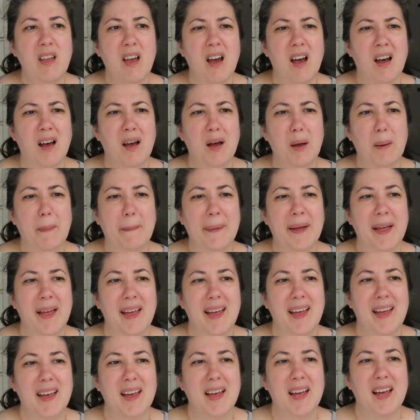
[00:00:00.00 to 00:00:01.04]

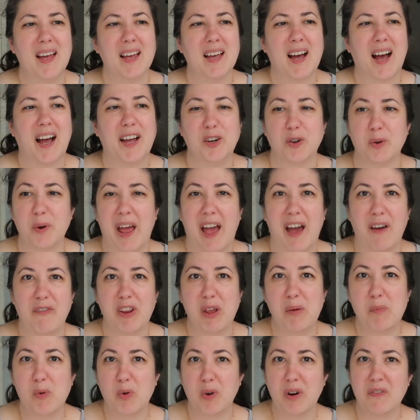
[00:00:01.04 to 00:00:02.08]
I don't have
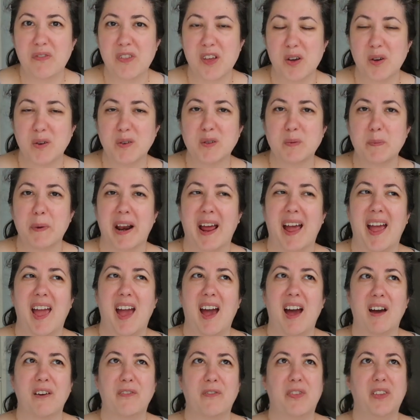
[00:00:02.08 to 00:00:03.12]
any more of those, but I
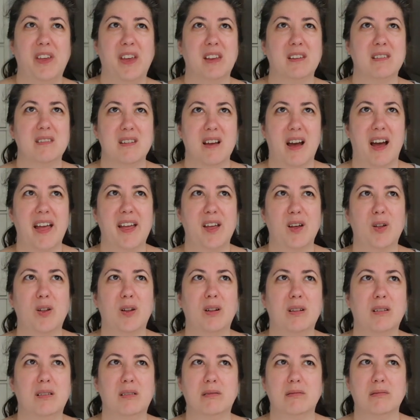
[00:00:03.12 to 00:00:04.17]
have the
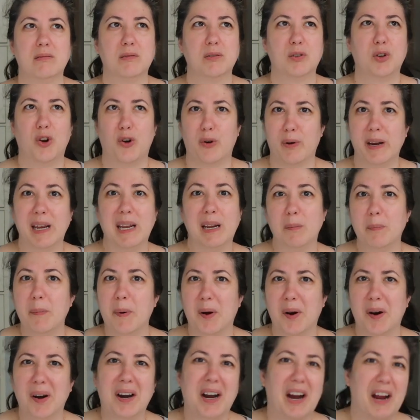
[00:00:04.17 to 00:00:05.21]
Dial green
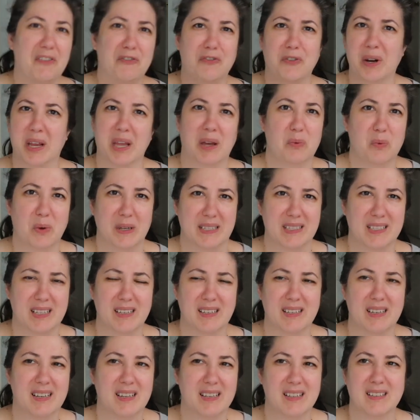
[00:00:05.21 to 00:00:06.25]
bar. I forget what
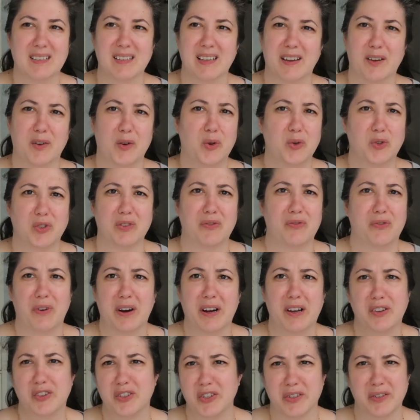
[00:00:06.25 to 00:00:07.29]
scent it is, like Ocean
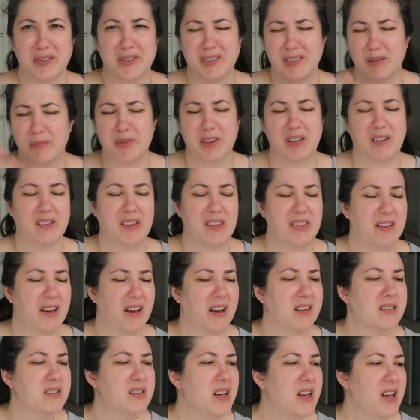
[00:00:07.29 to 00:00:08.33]
Fresh or something like
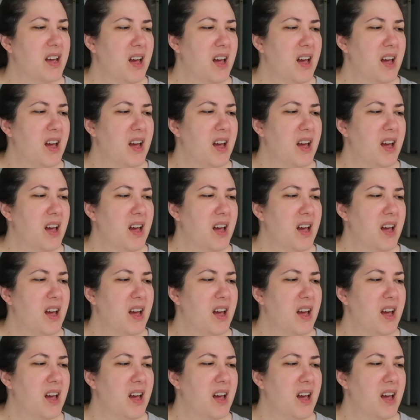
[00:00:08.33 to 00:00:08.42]
that.